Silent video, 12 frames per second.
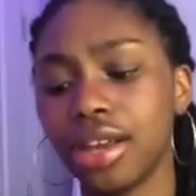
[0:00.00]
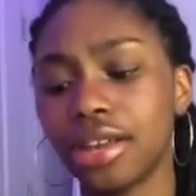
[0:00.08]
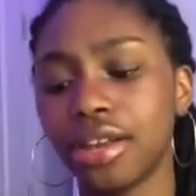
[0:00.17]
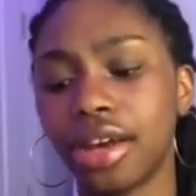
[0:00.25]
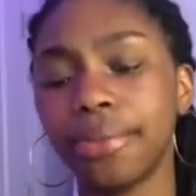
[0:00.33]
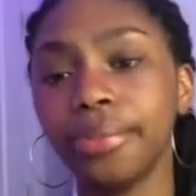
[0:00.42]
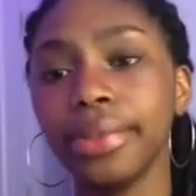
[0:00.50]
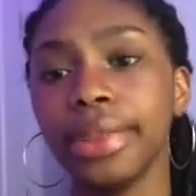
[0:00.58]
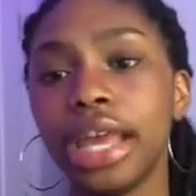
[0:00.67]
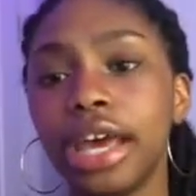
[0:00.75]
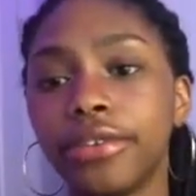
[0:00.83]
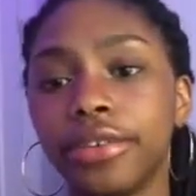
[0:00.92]
thought
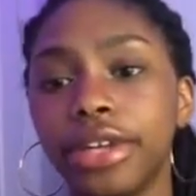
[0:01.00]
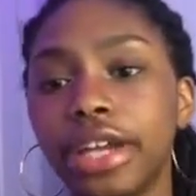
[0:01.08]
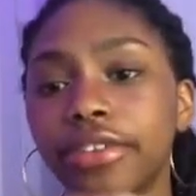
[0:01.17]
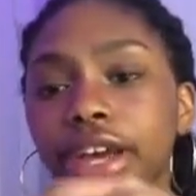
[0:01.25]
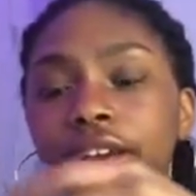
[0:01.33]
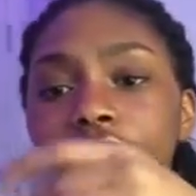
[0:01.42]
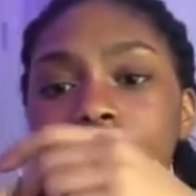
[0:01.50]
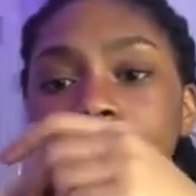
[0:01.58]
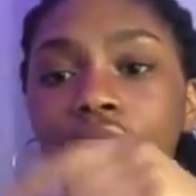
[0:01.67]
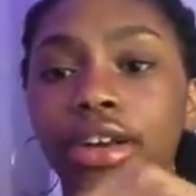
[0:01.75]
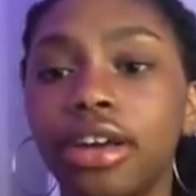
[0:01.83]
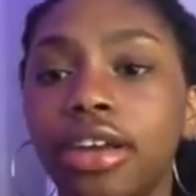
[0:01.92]
for whenever I go to
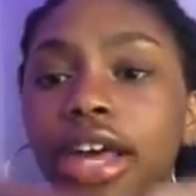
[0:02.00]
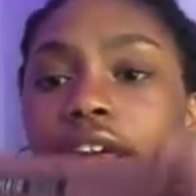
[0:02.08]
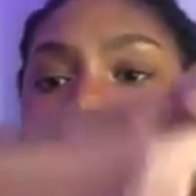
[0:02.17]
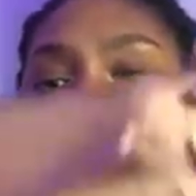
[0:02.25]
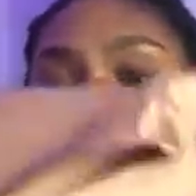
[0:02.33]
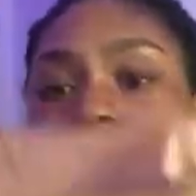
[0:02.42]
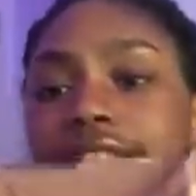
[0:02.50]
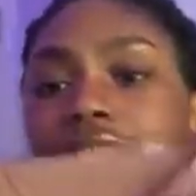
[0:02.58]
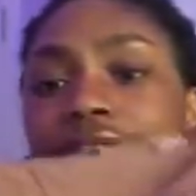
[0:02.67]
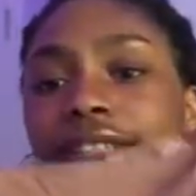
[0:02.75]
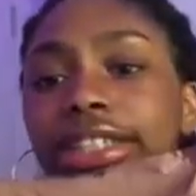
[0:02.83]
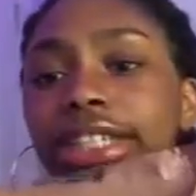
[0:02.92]
like a
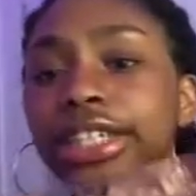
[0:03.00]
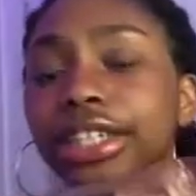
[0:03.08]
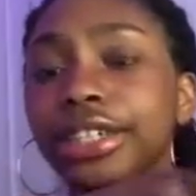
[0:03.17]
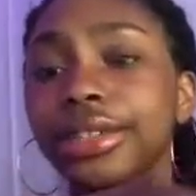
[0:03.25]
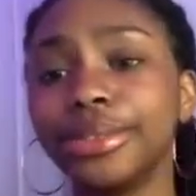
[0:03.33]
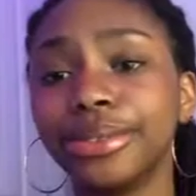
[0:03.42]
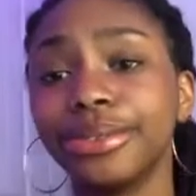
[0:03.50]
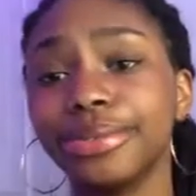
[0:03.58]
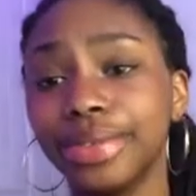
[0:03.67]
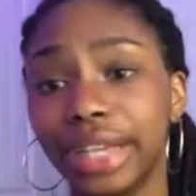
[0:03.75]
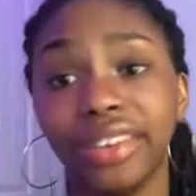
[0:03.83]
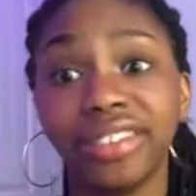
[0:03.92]
fancy dinner,
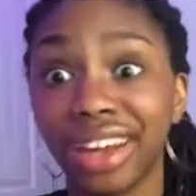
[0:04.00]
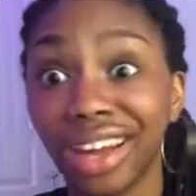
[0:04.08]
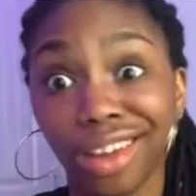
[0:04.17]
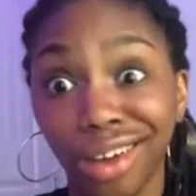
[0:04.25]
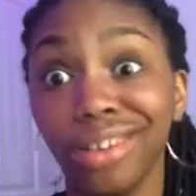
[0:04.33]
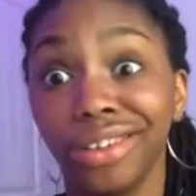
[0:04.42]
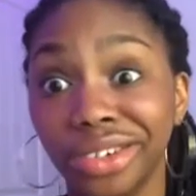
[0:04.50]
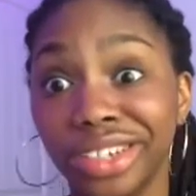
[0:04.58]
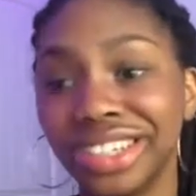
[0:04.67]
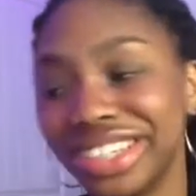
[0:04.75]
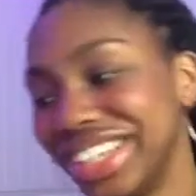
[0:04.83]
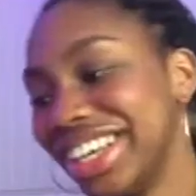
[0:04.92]
whenever I go to one,
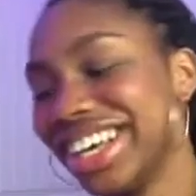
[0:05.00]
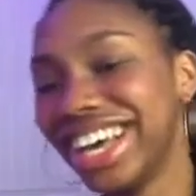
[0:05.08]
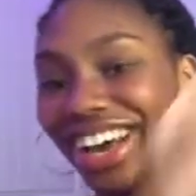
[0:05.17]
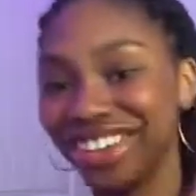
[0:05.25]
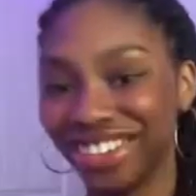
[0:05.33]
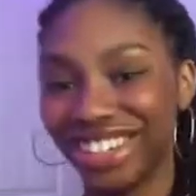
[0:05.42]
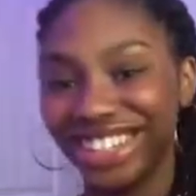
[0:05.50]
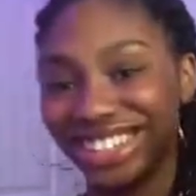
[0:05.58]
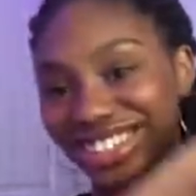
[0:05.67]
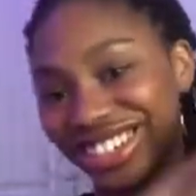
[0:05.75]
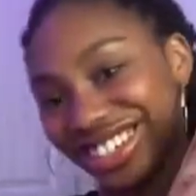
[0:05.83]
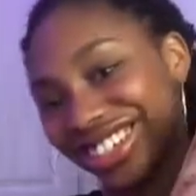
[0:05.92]
I would wear this
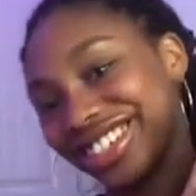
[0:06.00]
shirt.